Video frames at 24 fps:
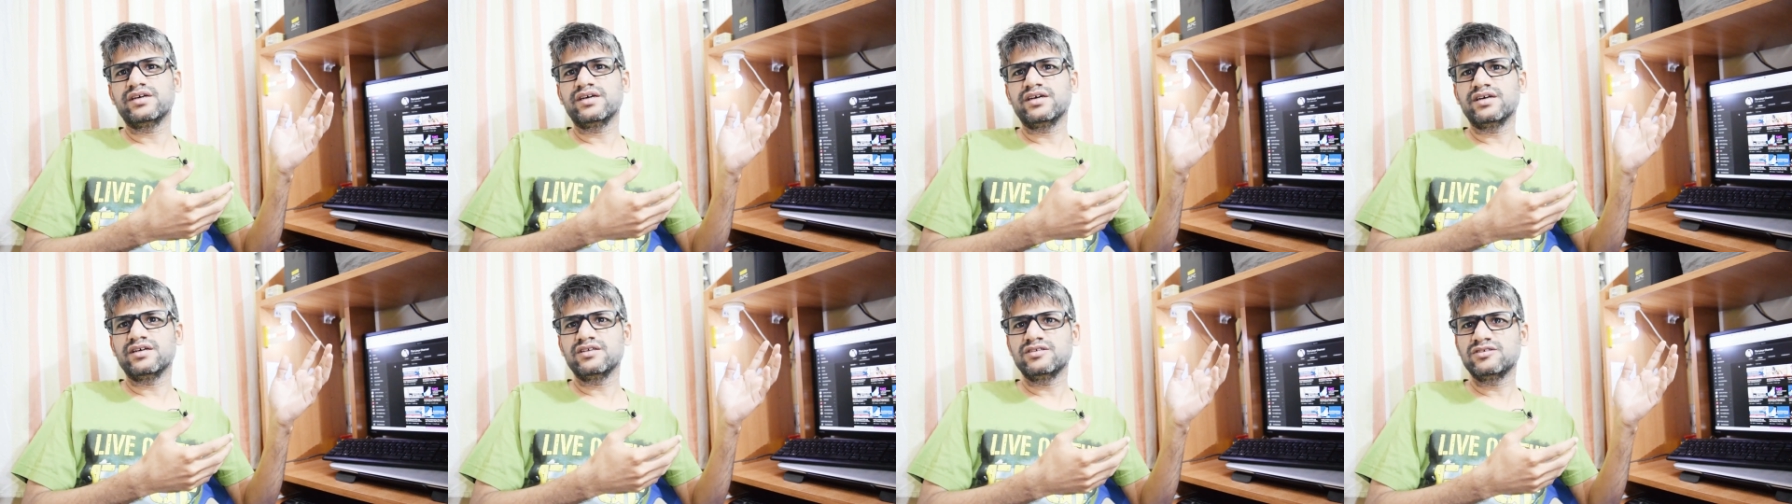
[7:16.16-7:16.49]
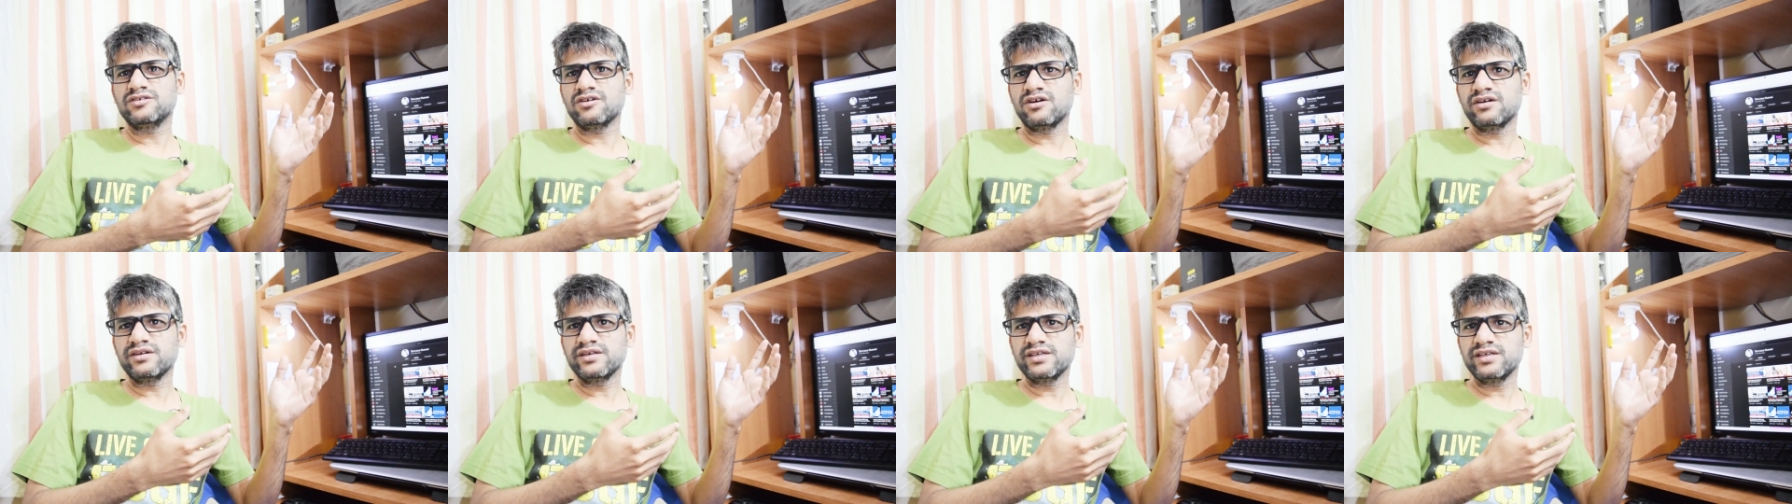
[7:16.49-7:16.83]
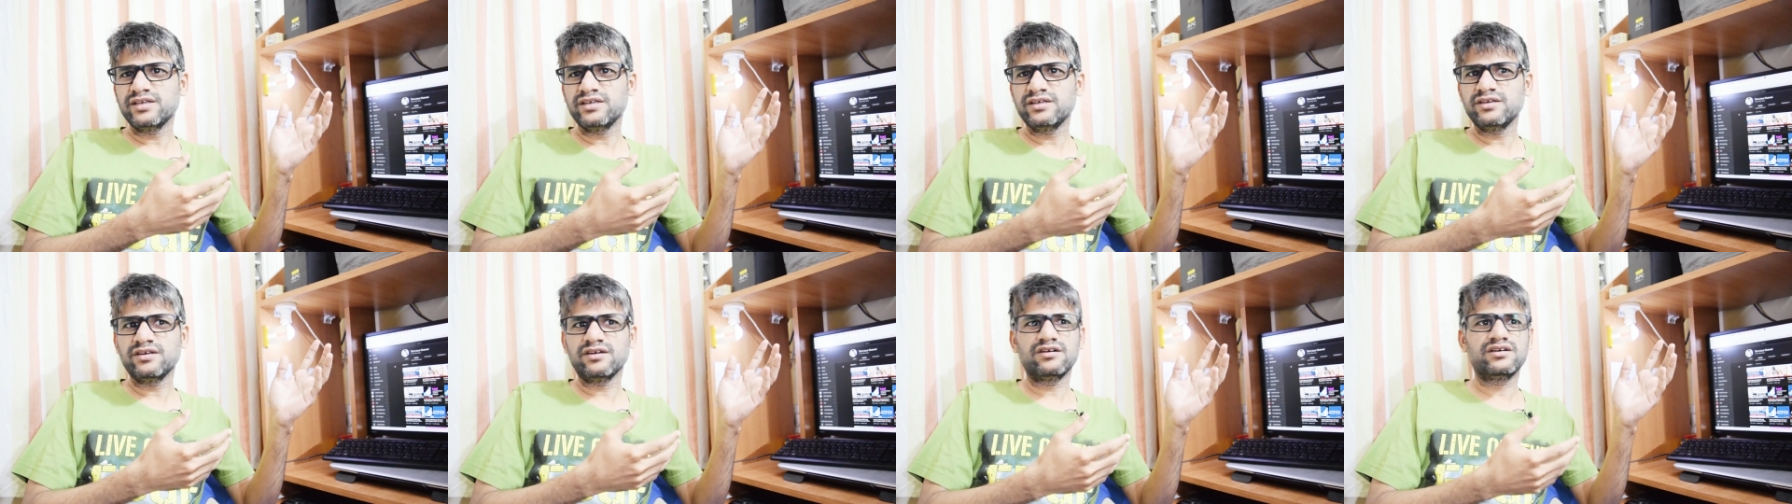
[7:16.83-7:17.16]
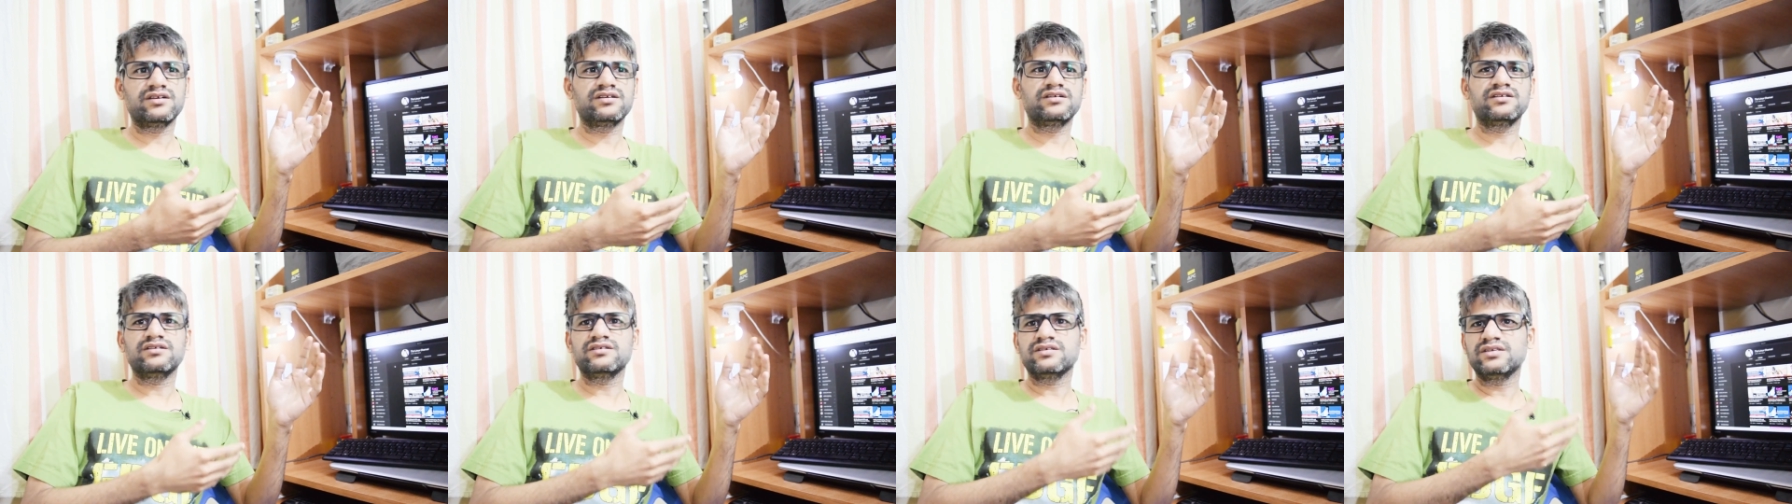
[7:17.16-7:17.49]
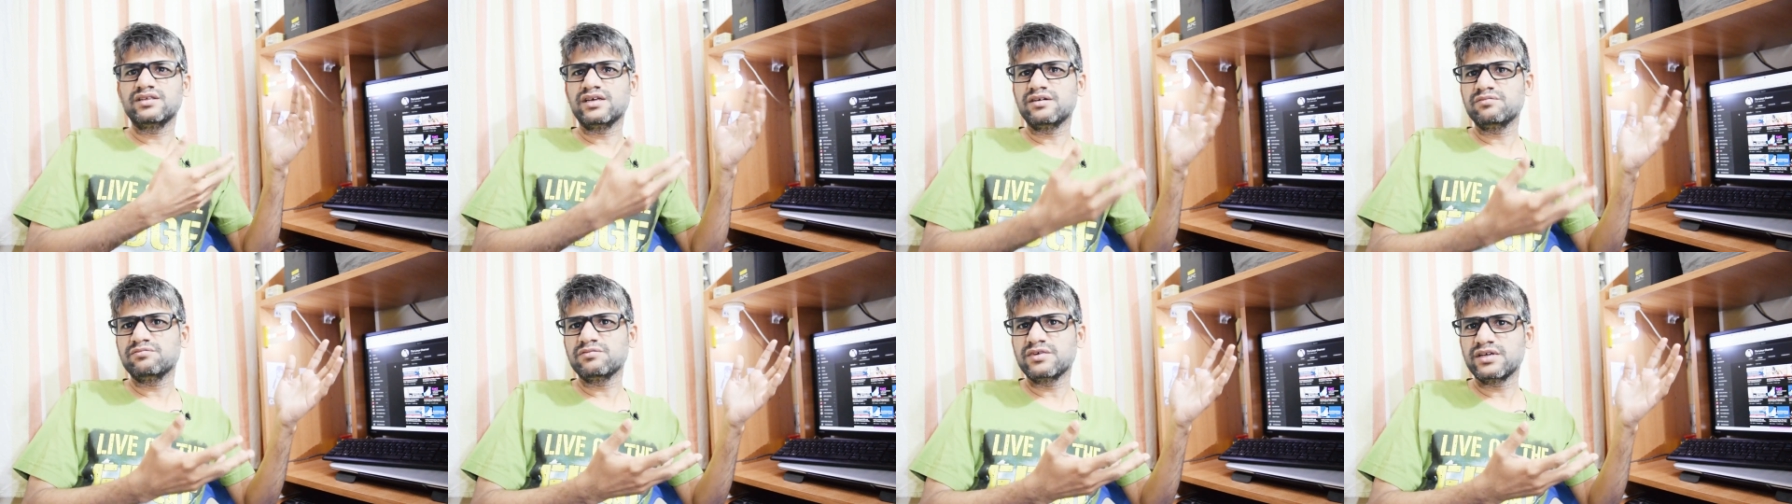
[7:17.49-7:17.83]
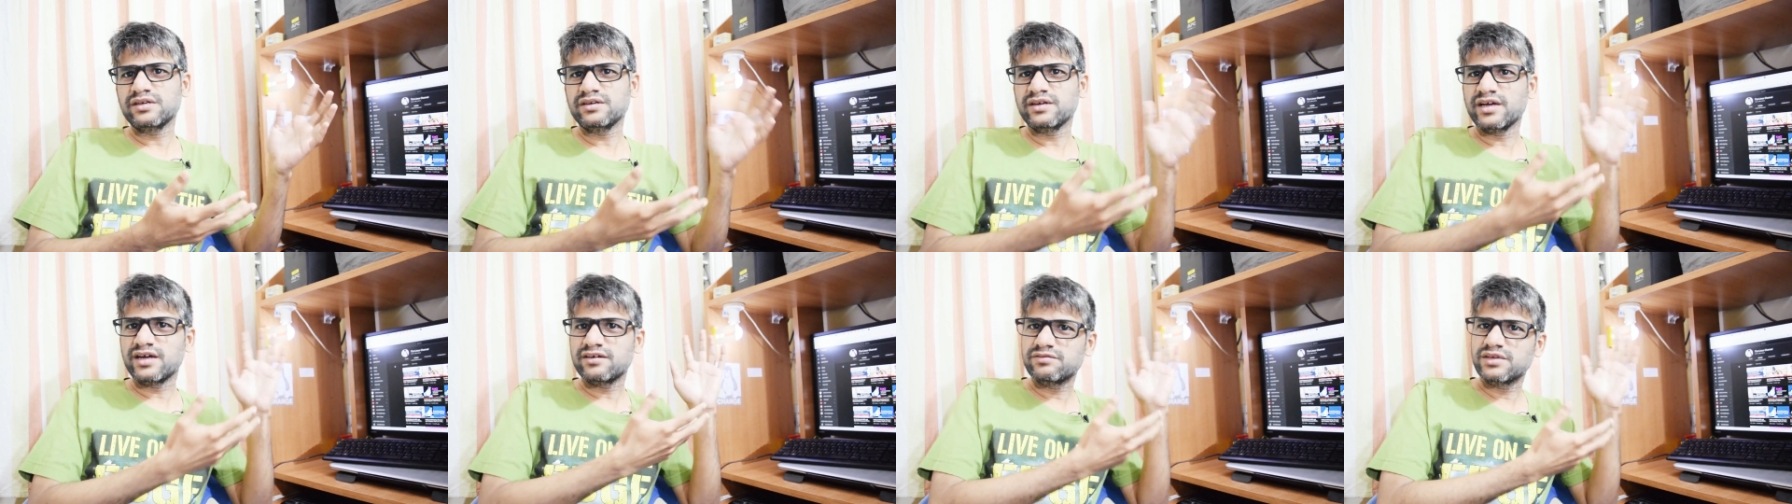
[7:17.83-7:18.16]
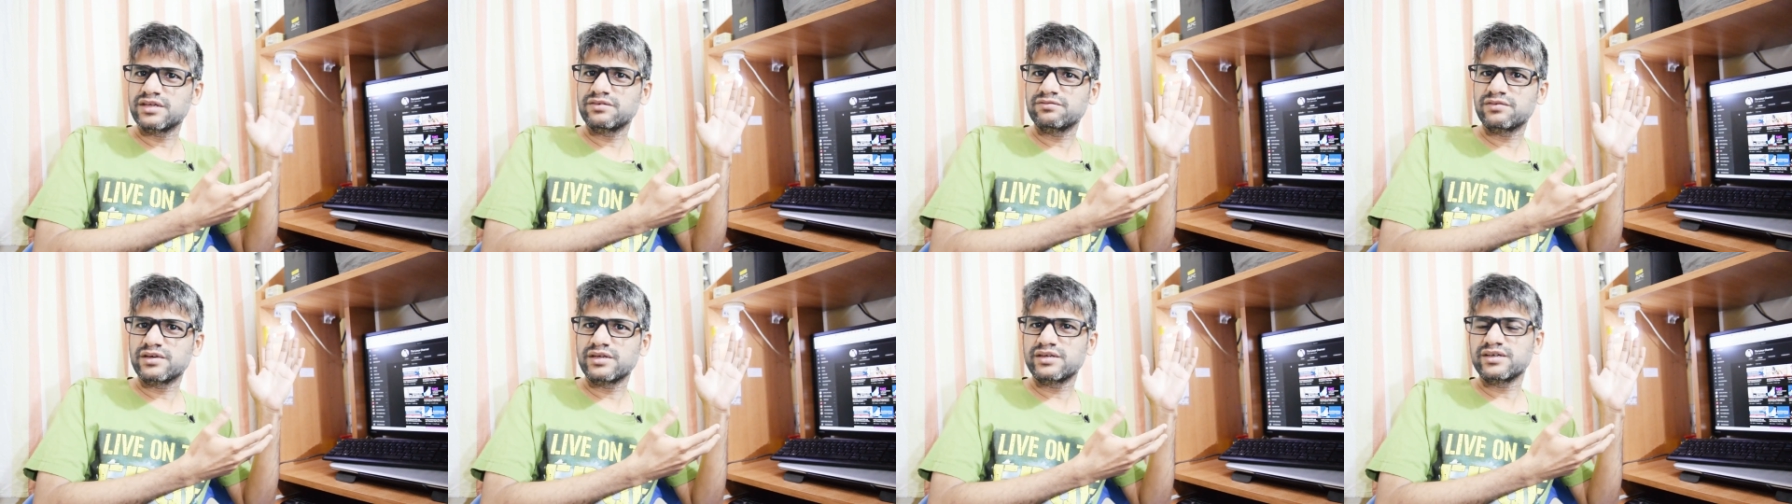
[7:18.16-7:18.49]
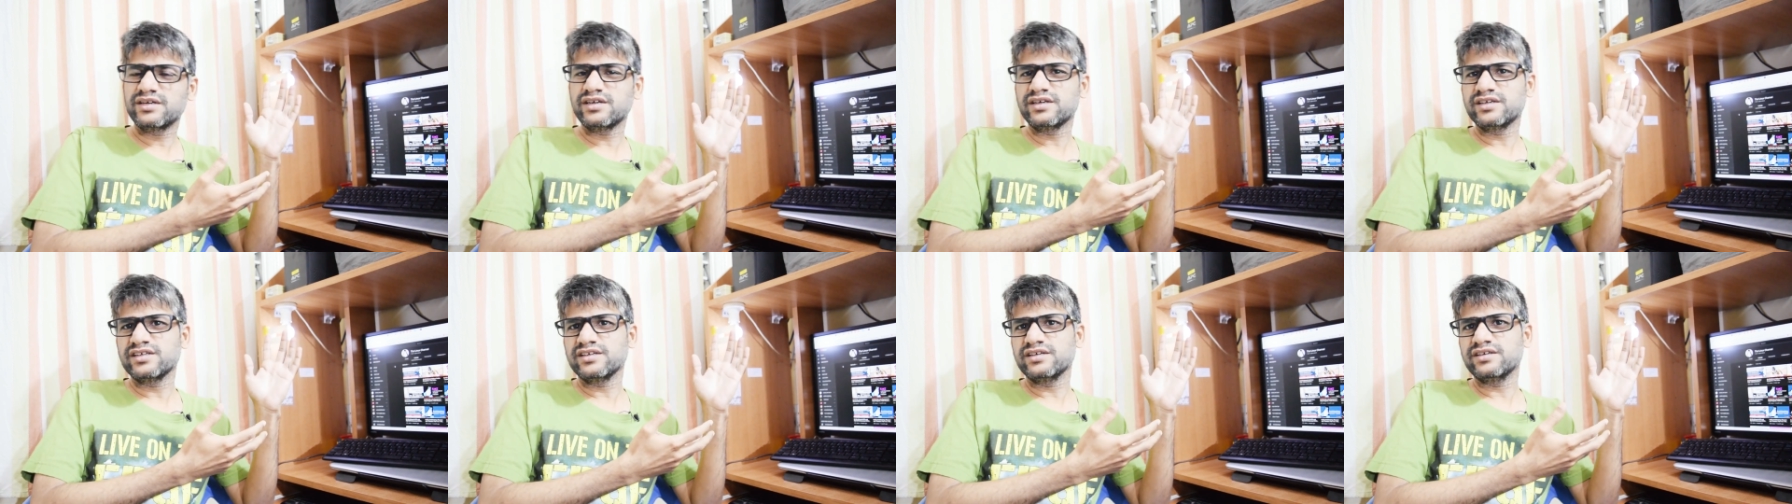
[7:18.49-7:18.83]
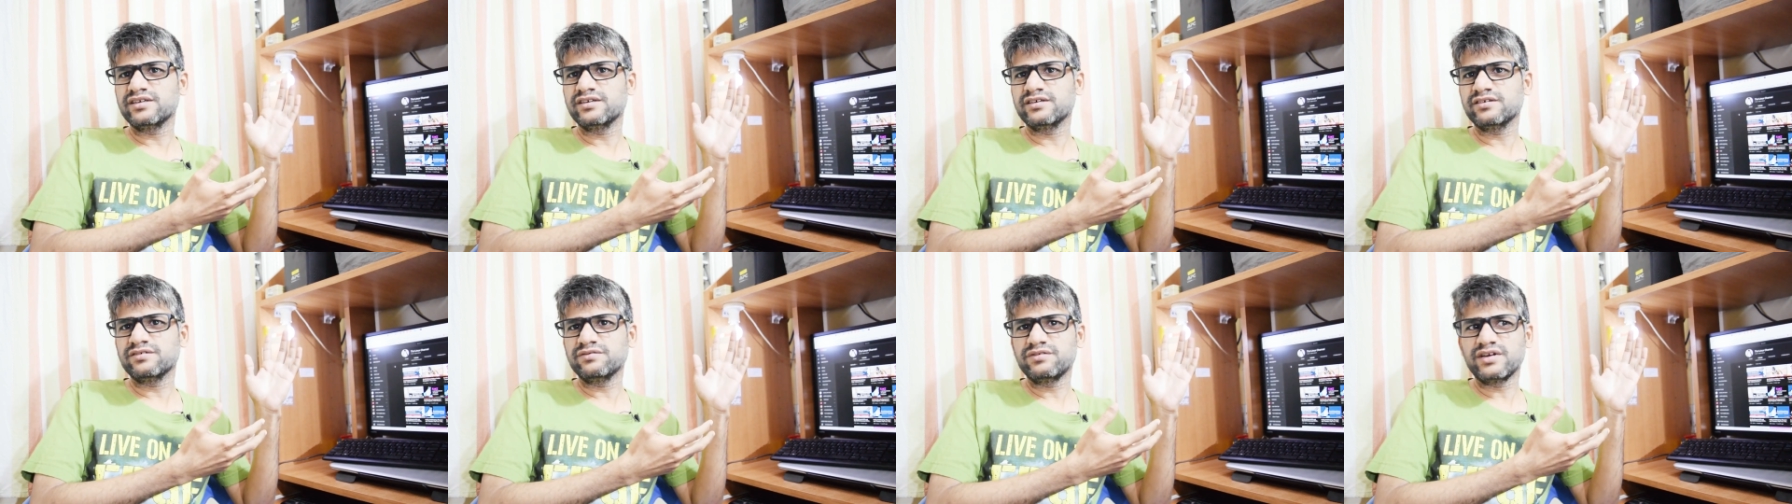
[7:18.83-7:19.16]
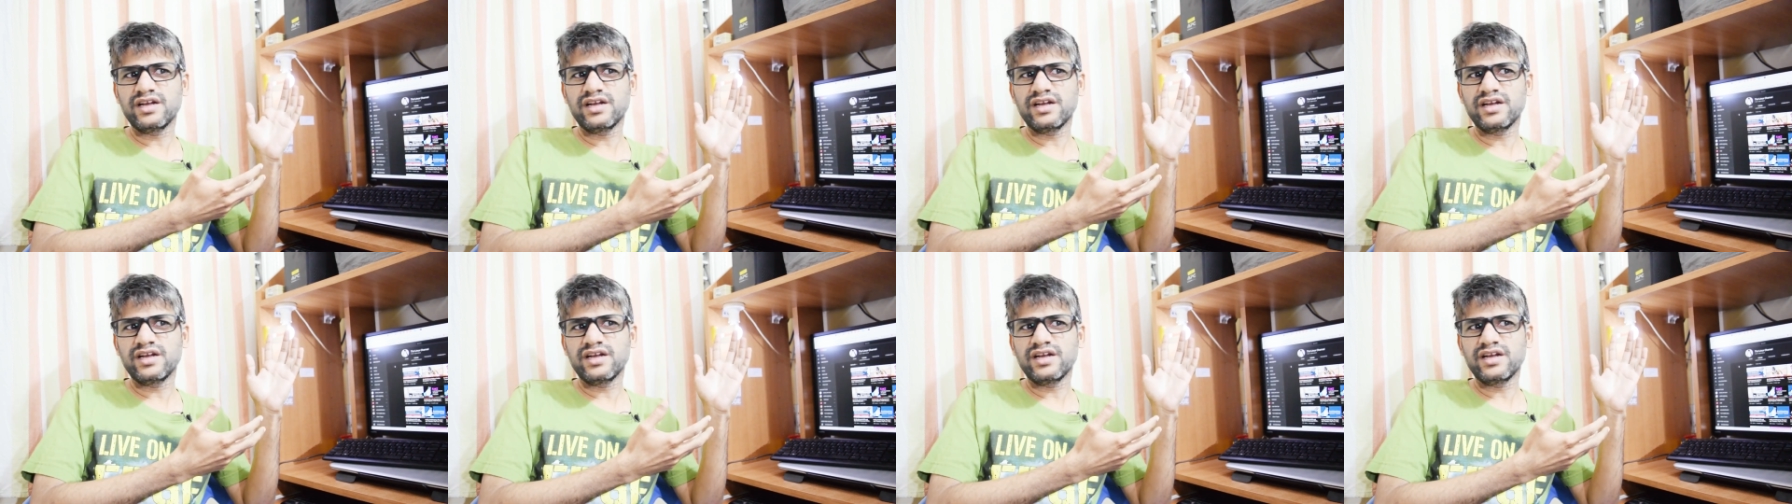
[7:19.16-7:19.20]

Uh, Johnny or uh, someone have invented in uh,